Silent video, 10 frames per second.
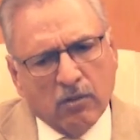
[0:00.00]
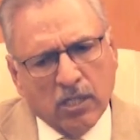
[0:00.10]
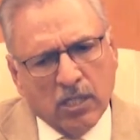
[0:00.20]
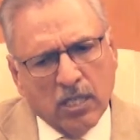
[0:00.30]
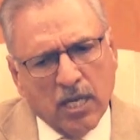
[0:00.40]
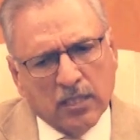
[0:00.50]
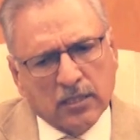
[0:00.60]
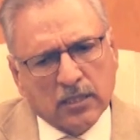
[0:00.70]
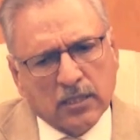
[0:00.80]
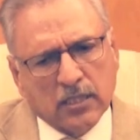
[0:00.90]
India
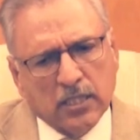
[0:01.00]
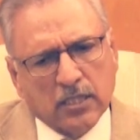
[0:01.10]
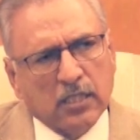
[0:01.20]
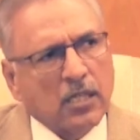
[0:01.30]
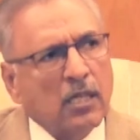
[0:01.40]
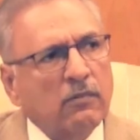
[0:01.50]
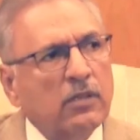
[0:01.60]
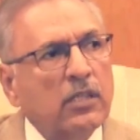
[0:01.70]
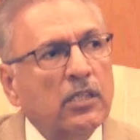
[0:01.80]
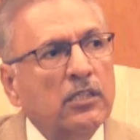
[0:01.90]
has created a
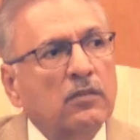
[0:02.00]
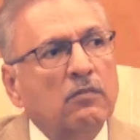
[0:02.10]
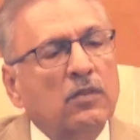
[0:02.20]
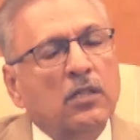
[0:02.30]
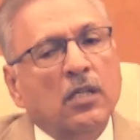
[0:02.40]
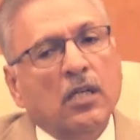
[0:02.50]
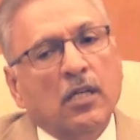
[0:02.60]
confrontation with